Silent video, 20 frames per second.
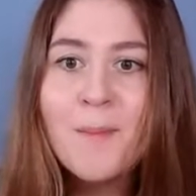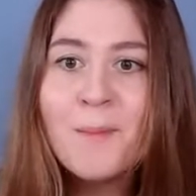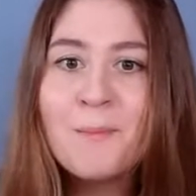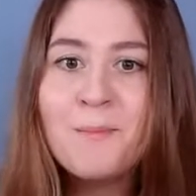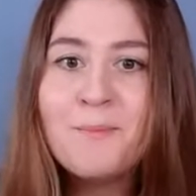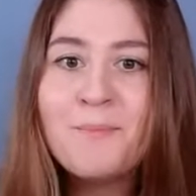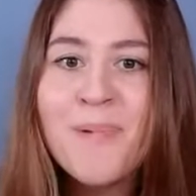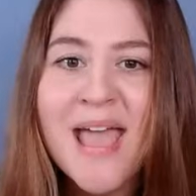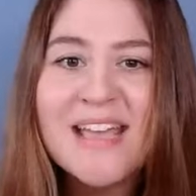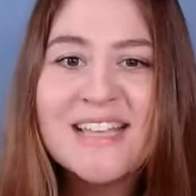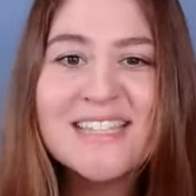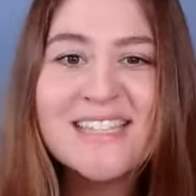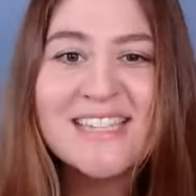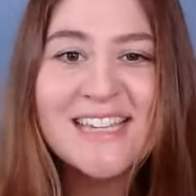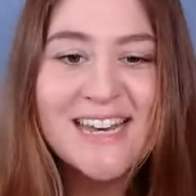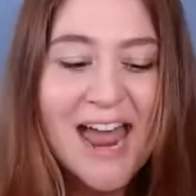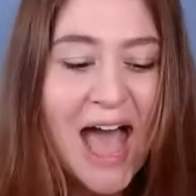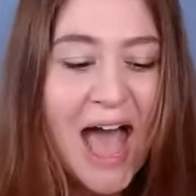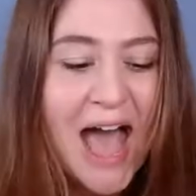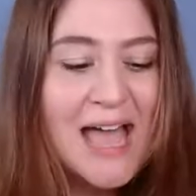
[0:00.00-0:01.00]

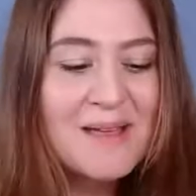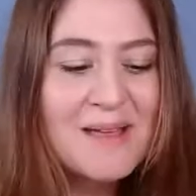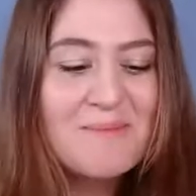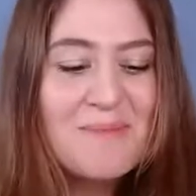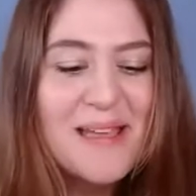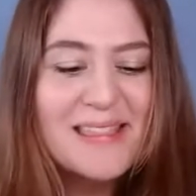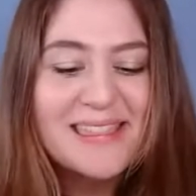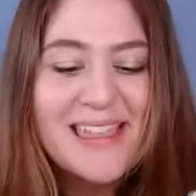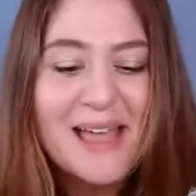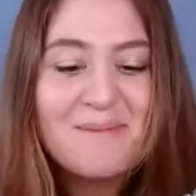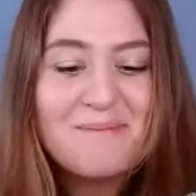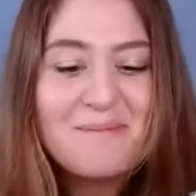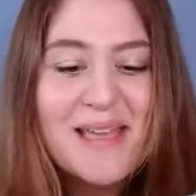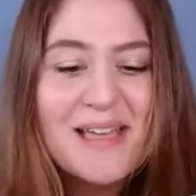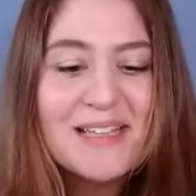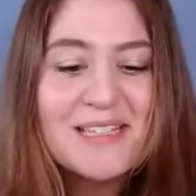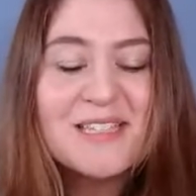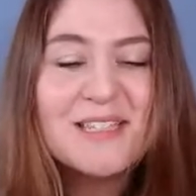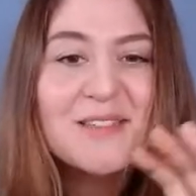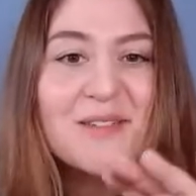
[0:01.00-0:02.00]
Mason, I bet that
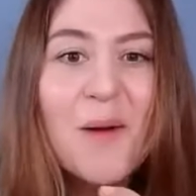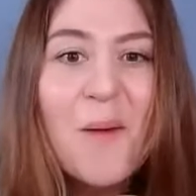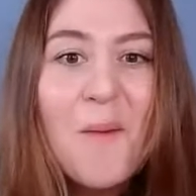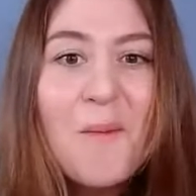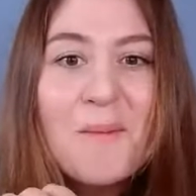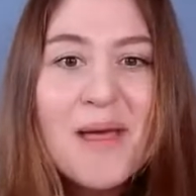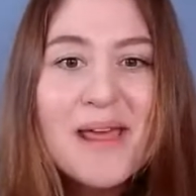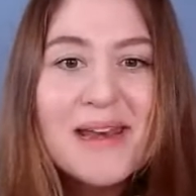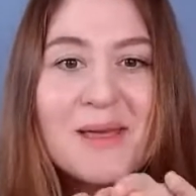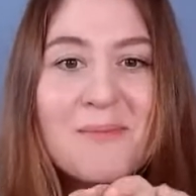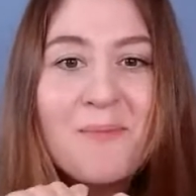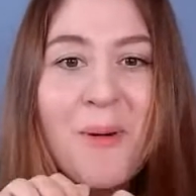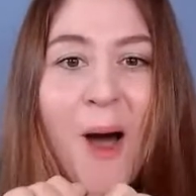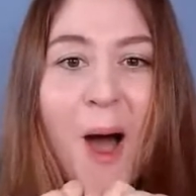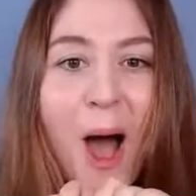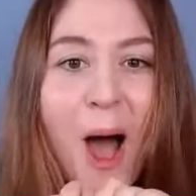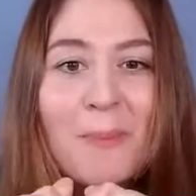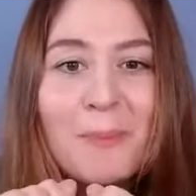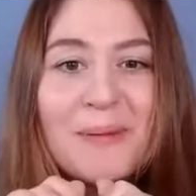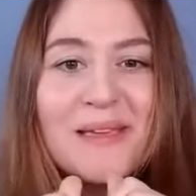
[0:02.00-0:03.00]
makes so many
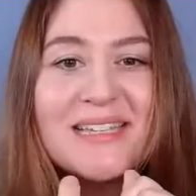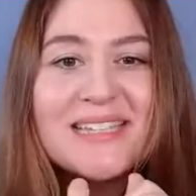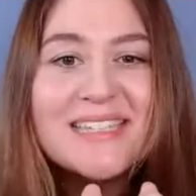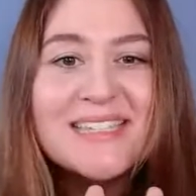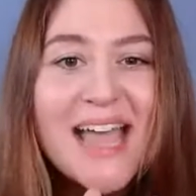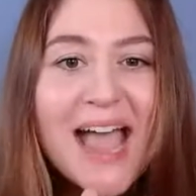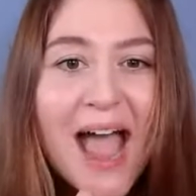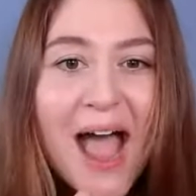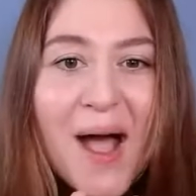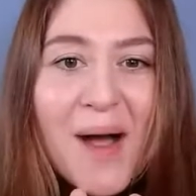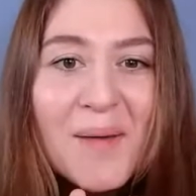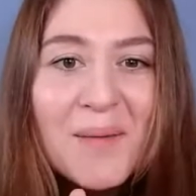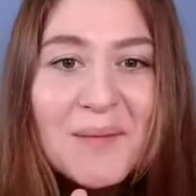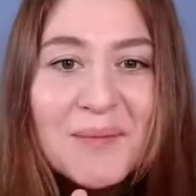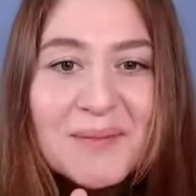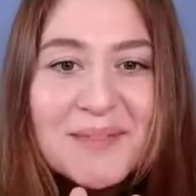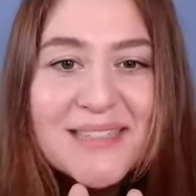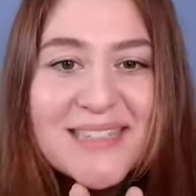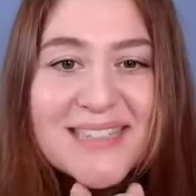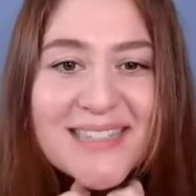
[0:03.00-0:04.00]
poppy
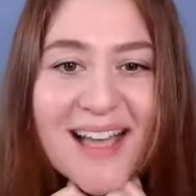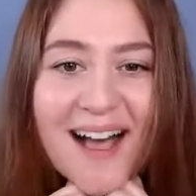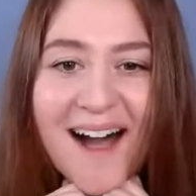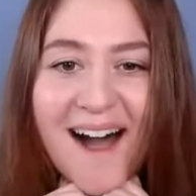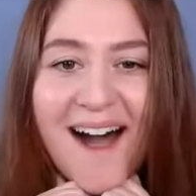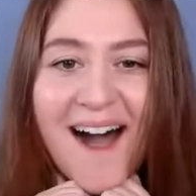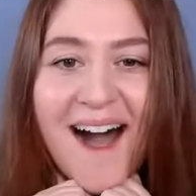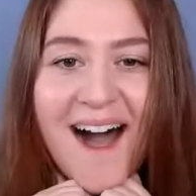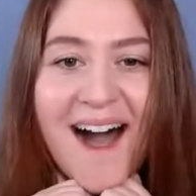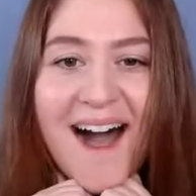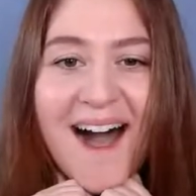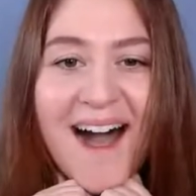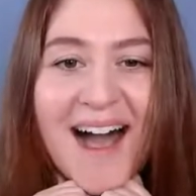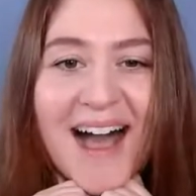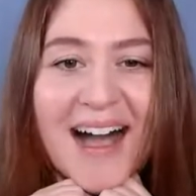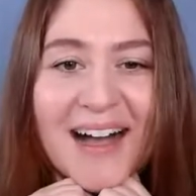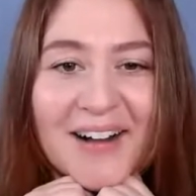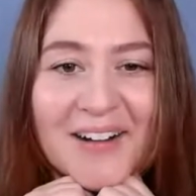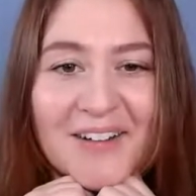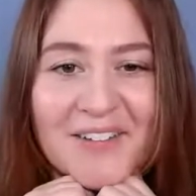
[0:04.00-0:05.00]
sounds.
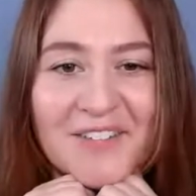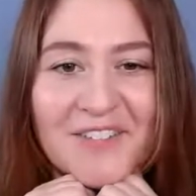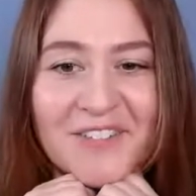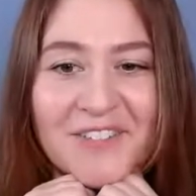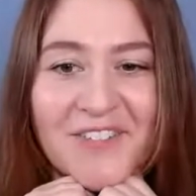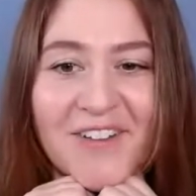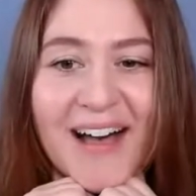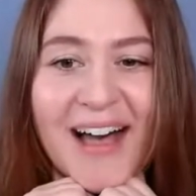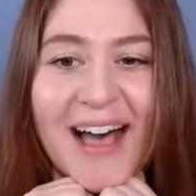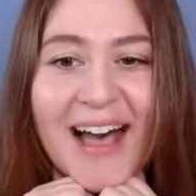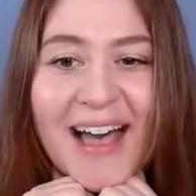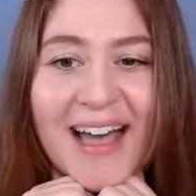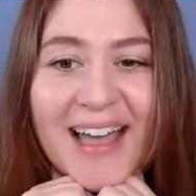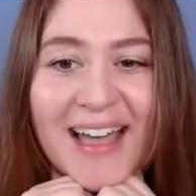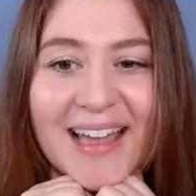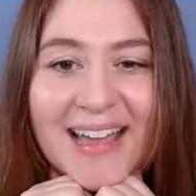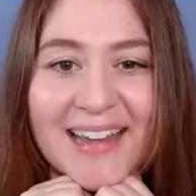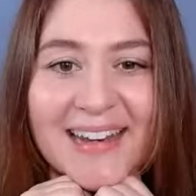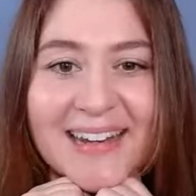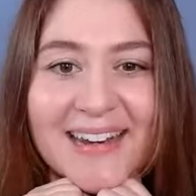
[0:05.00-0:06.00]
How
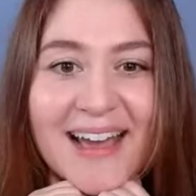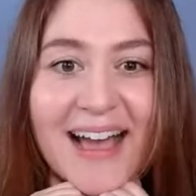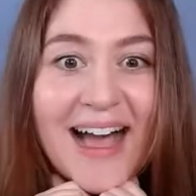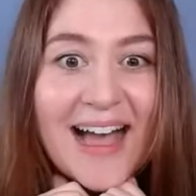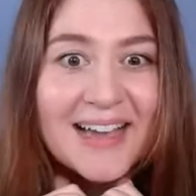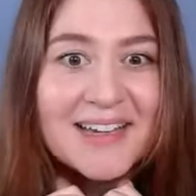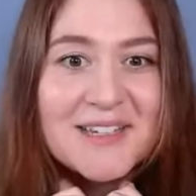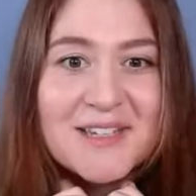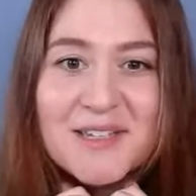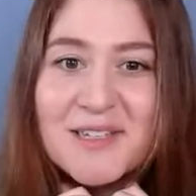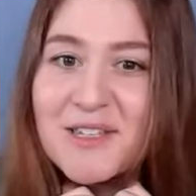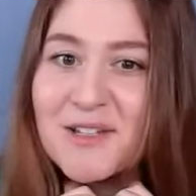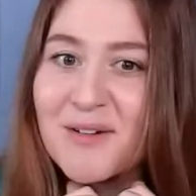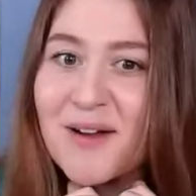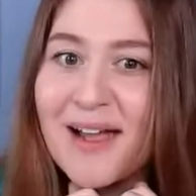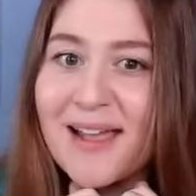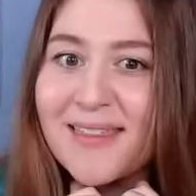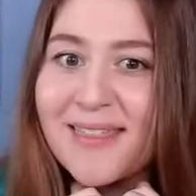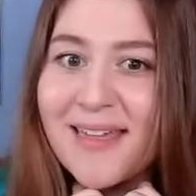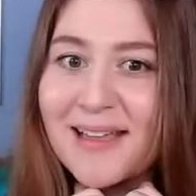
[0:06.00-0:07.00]
fun. I should
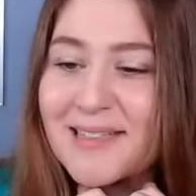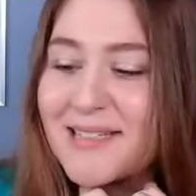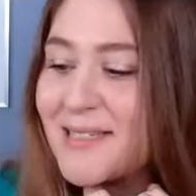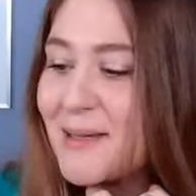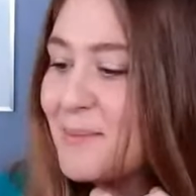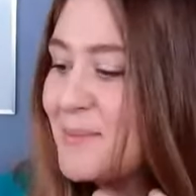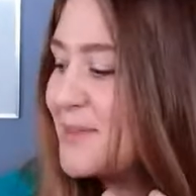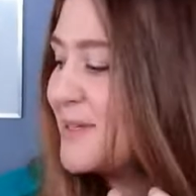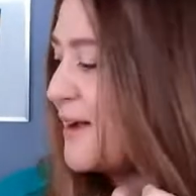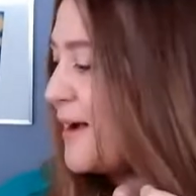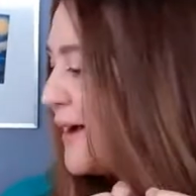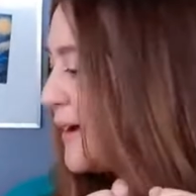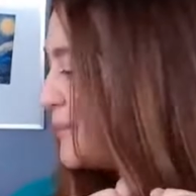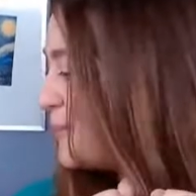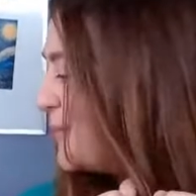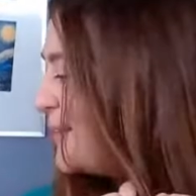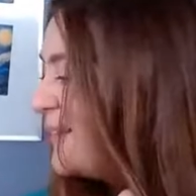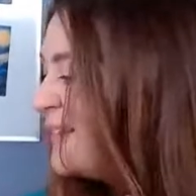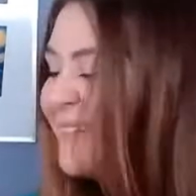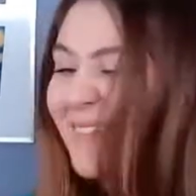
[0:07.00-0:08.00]
try that
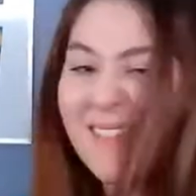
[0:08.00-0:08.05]
sometime.